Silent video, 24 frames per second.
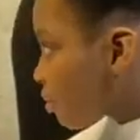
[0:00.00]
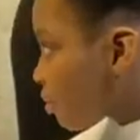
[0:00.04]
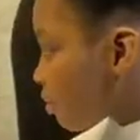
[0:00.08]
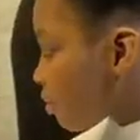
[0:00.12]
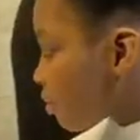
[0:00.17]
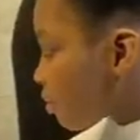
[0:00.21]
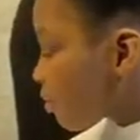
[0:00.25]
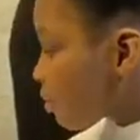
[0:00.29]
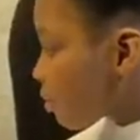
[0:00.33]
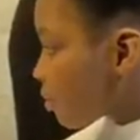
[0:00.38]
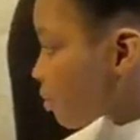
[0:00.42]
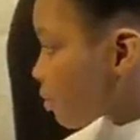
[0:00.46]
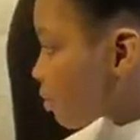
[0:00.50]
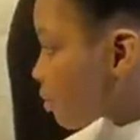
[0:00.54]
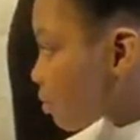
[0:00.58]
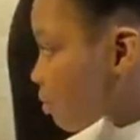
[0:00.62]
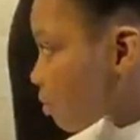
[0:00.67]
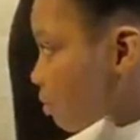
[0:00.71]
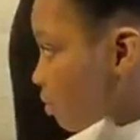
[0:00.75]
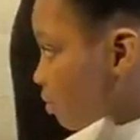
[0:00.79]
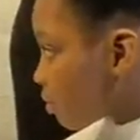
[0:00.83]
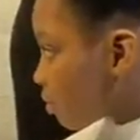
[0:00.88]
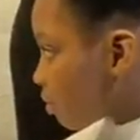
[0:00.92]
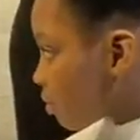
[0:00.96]
Twisting it,
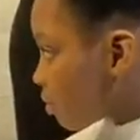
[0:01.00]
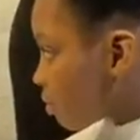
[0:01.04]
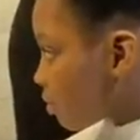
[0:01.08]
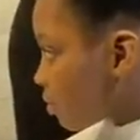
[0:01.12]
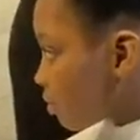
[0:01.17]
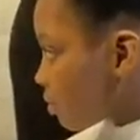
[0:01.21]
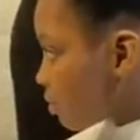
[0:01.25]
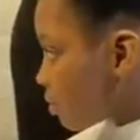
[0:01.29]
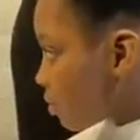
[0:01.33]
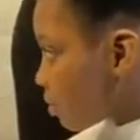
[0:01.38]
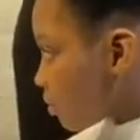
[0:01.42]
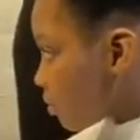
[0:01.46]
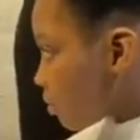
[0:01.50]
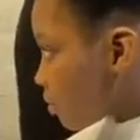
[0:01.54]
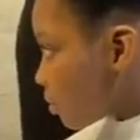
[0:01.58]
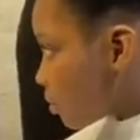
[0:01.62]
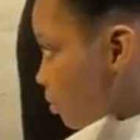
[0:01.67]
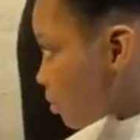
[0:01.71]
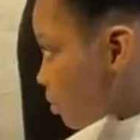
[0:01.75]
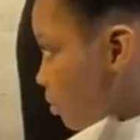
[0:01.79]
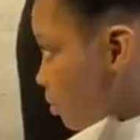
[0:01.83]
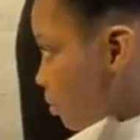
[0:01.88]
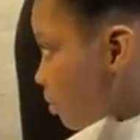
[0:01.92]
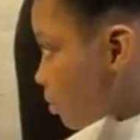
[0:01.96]
not
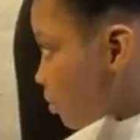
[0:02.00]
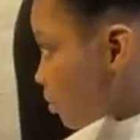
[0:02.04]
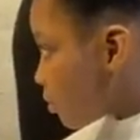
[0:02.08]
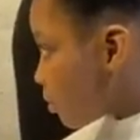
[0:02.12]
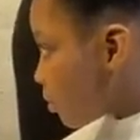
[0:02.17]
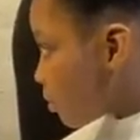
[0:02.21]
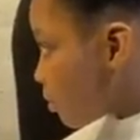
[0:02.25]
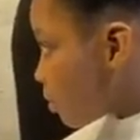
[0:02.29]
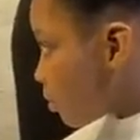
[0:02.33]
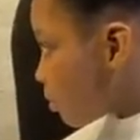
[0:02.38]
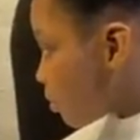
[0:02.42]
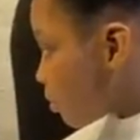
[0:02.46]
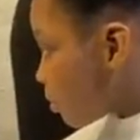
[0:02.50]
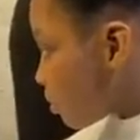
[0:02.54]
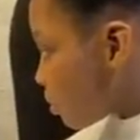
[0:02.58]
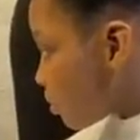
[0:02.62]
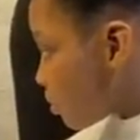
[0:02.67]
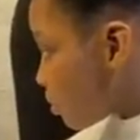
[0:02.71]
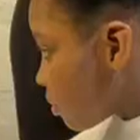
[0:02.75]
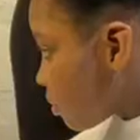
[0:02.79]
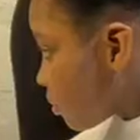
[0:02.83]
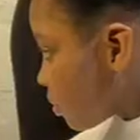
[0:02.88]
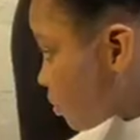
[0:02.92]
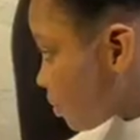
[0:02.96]
hurting her.
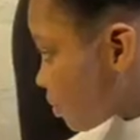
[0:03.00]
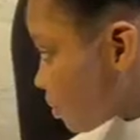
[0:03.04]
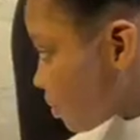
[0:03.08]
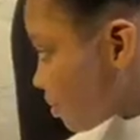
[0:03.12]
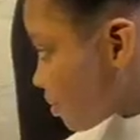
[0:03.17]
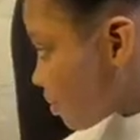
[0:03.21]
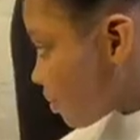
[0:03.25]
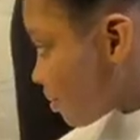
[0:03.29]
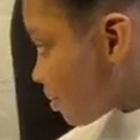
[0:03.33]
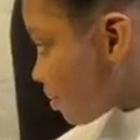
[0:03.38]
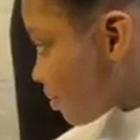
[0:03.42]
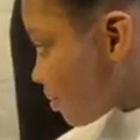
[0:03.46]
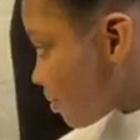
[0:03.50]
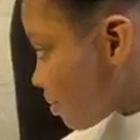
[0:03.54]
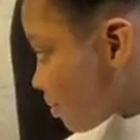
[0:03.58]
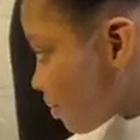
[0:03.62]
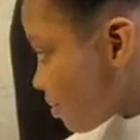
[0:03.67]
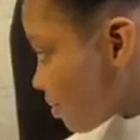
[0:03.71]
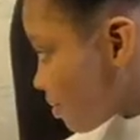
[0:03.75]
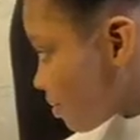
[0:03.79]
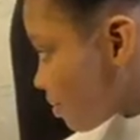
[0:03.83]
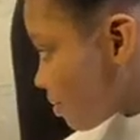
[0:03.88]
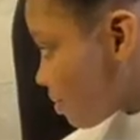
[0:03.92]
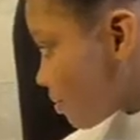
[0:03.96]
Tucking her
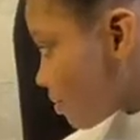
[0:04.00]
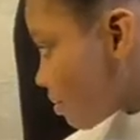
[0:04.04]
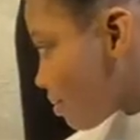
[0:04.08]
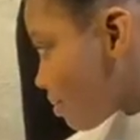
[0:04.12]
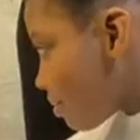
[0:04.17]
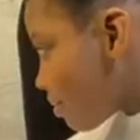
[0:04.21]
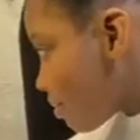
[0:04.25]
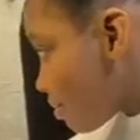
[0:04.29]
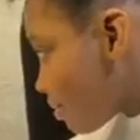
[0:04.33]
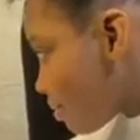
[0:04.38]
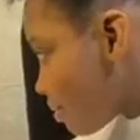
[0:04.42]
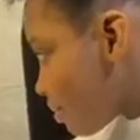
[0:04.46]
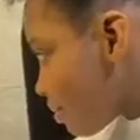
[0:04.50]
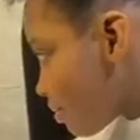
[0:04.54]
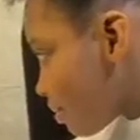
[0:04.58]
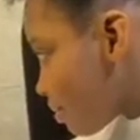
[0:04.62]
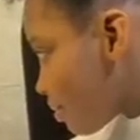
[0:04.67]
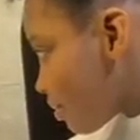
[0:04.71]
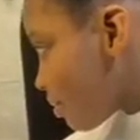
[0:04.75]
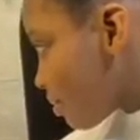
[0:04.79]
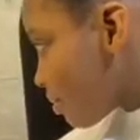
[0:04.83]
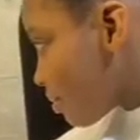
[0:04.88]
ends. You see I'm tucking